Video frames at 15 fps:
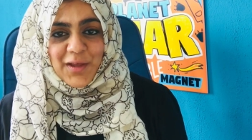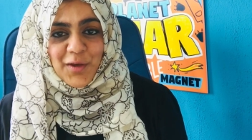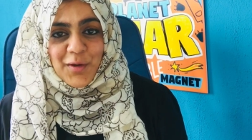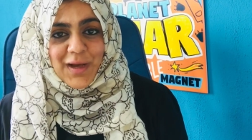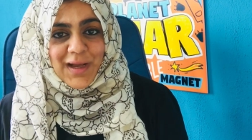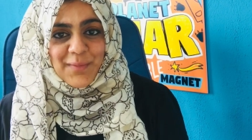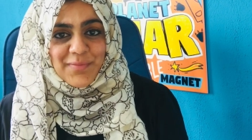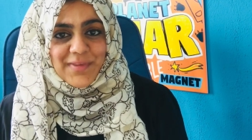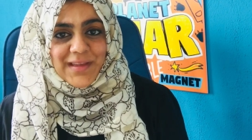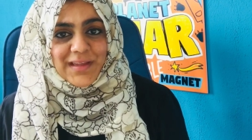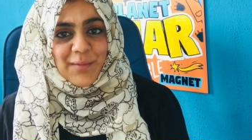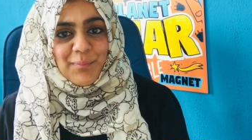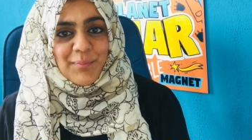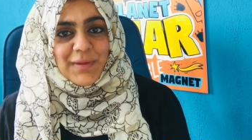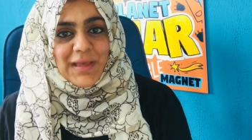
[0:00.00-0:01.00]
Hello, I'm
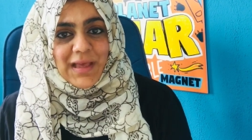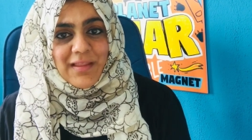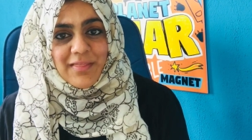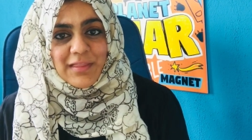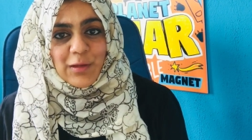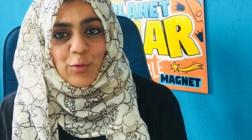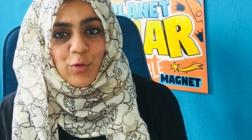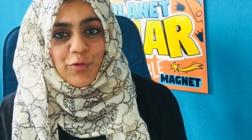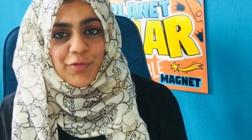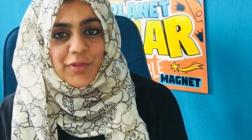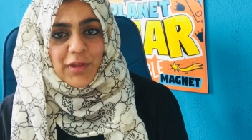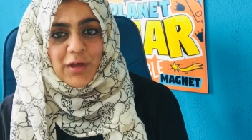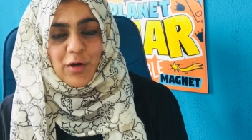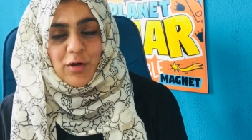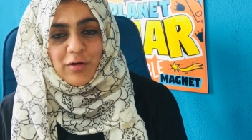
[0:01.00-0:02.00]
Zanib Mian, the
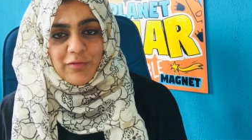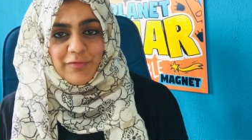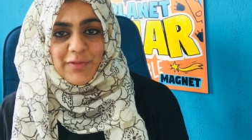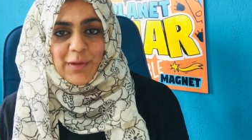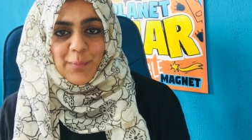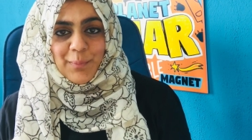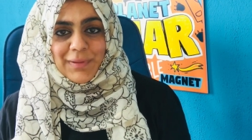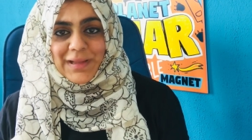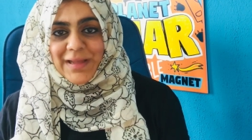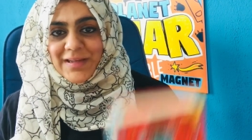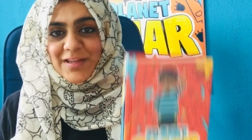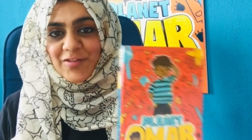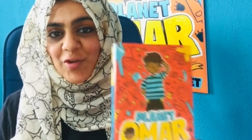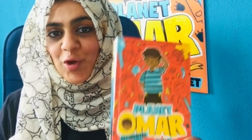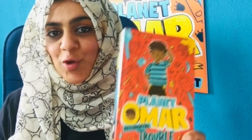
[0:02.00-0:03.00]
author of the
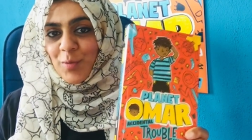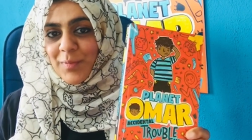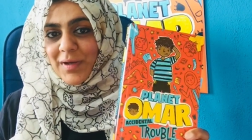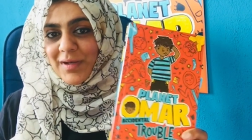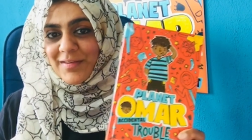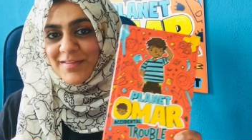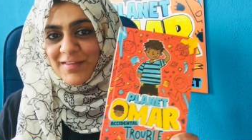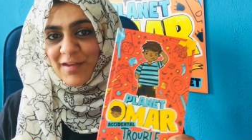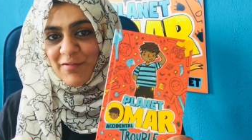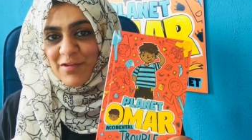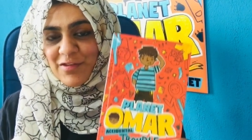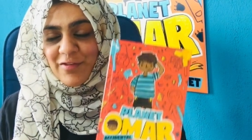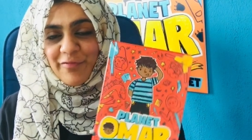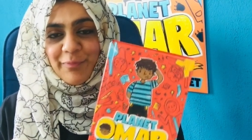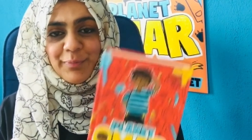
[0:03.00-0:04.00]
Planet Omar
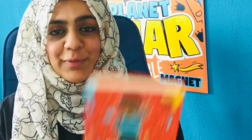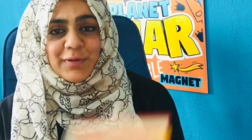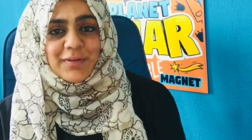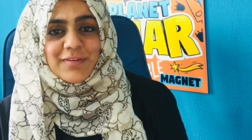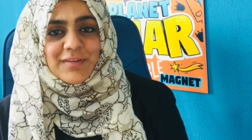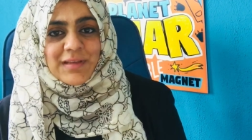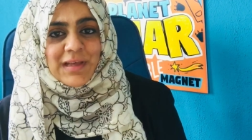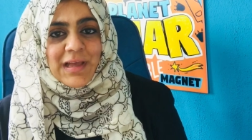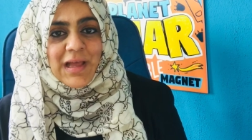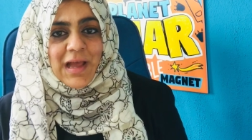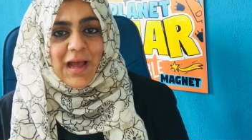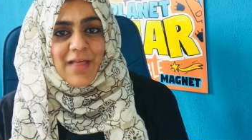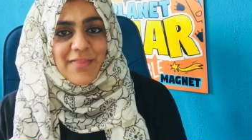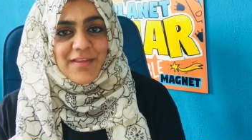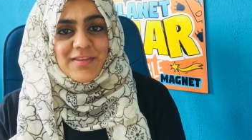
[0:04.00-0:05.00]
series of books,
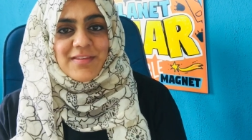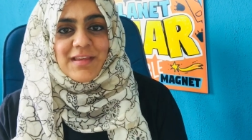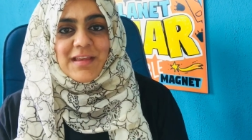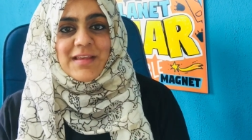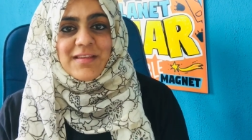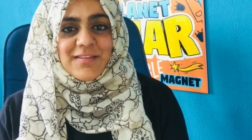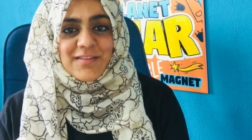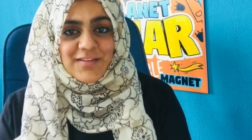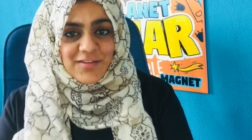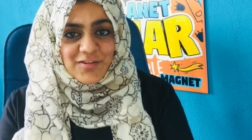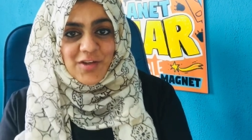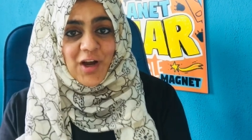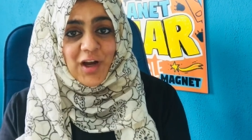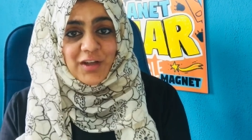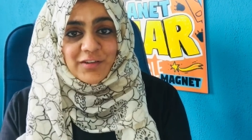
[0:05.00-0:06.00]
and this is
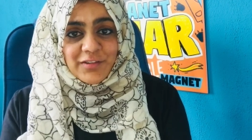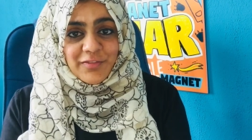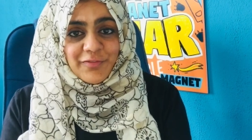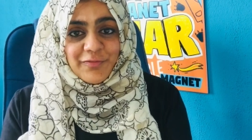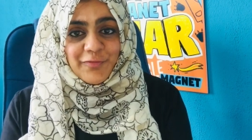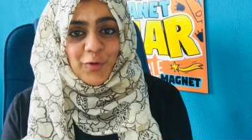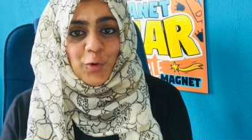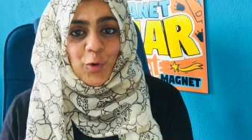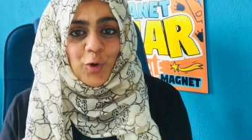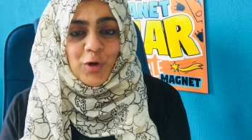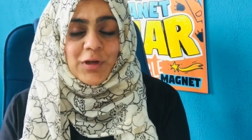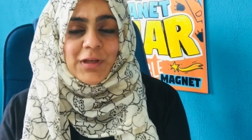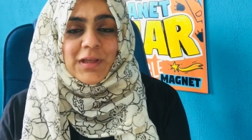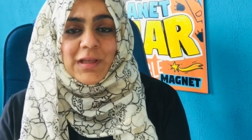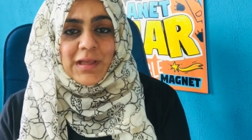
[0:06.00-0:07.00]
task
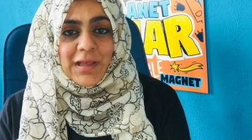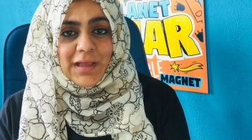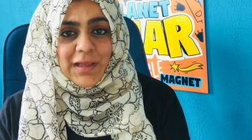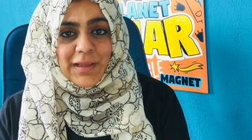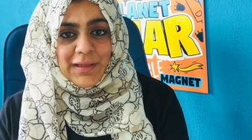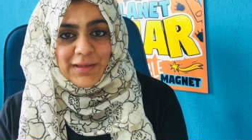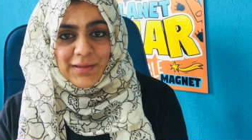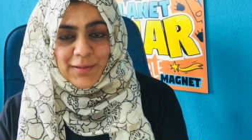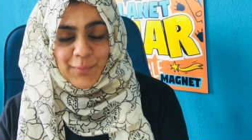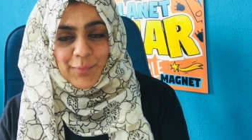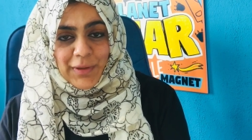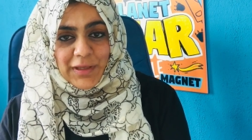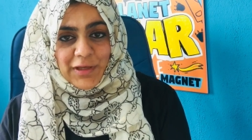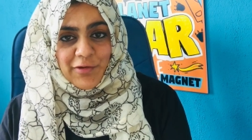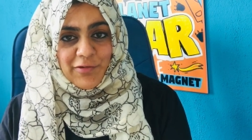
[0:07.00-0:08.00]
4 in
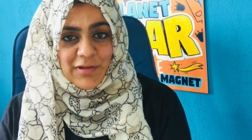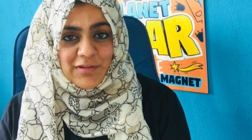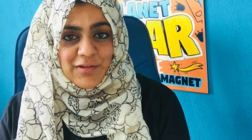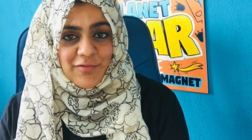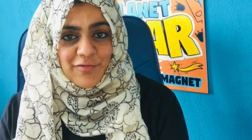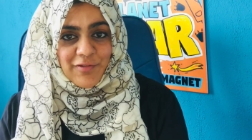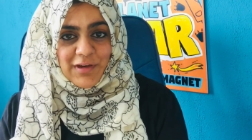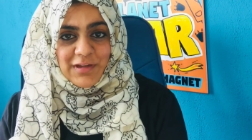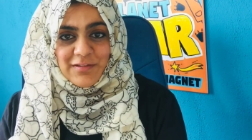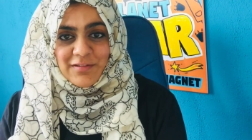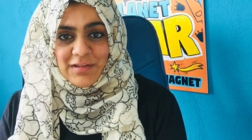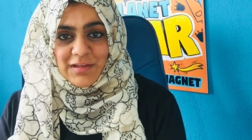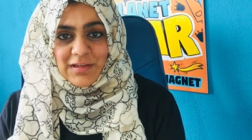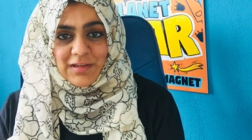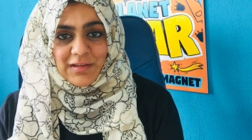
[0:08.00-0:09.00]
my creative
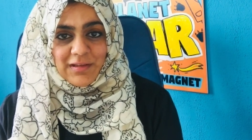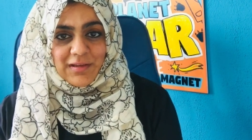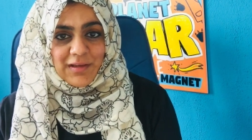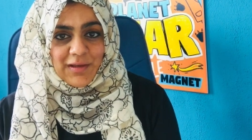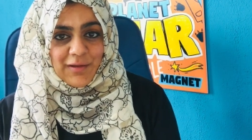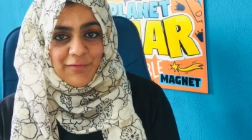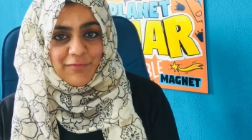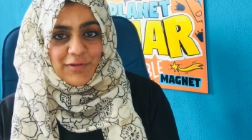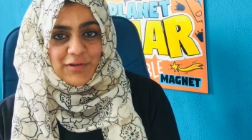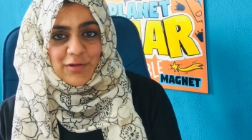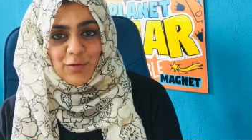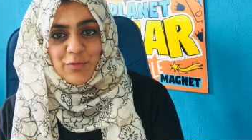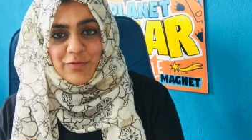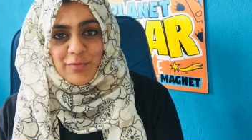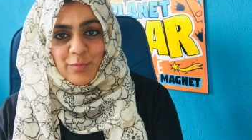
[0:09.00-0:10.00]
writing
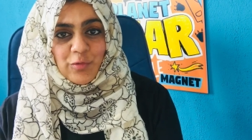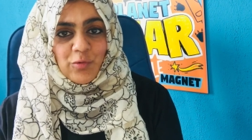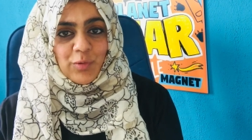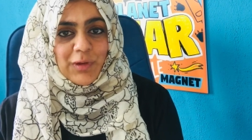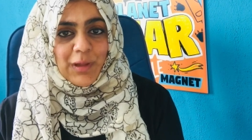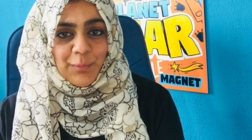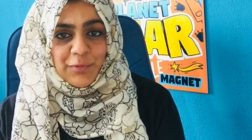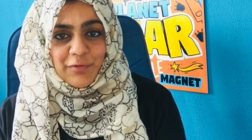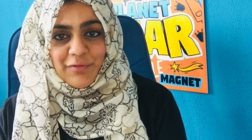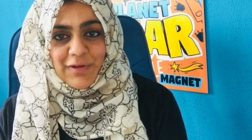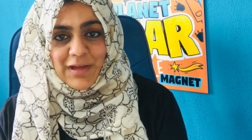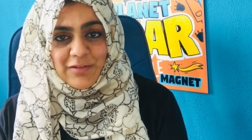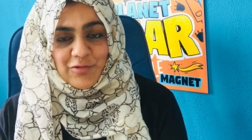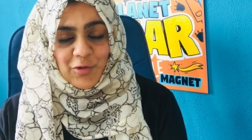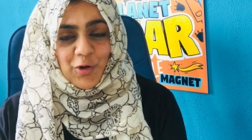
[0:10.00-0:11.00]
videos, which will help you
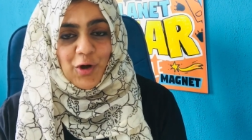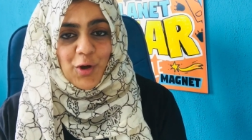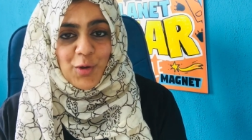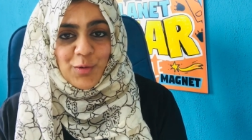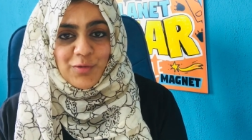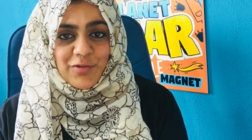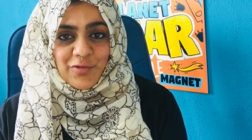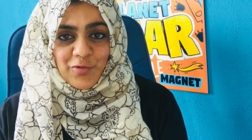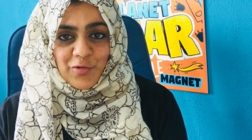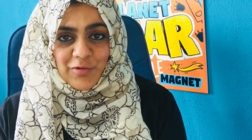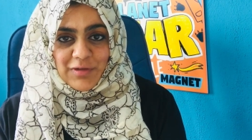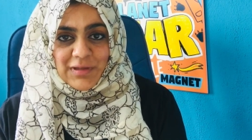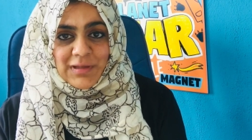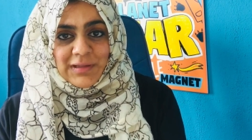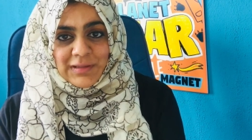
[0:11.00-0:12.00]
write your own
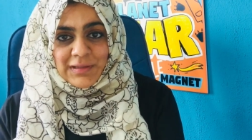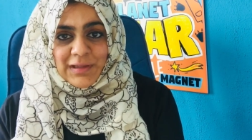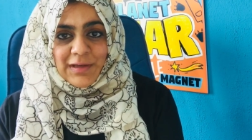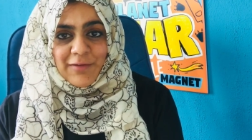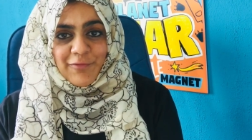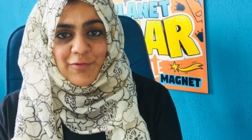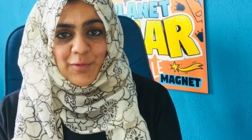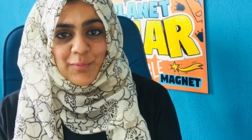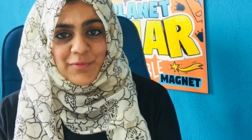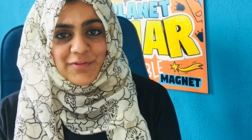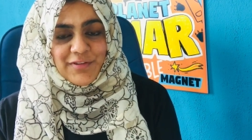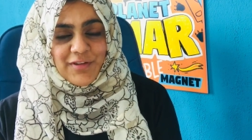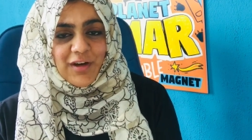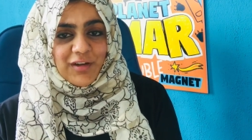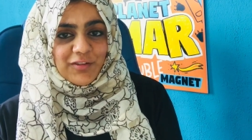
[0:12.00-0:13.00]
story from
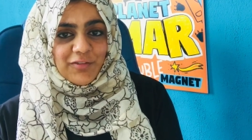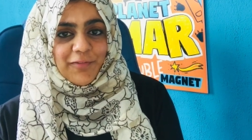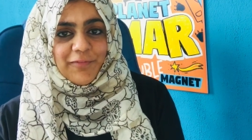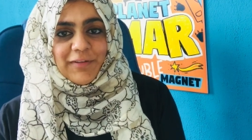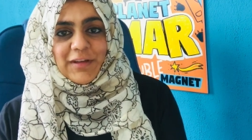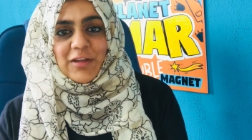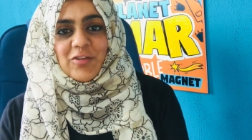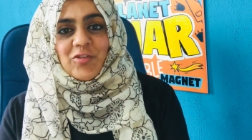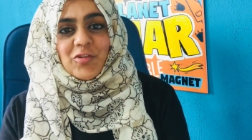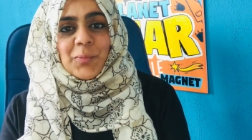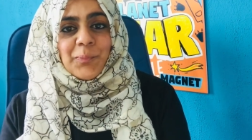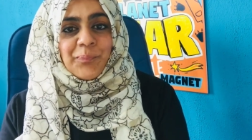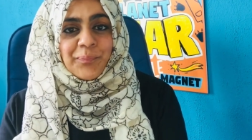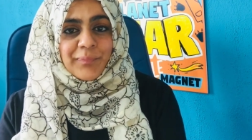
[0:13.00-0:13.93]
start to finish.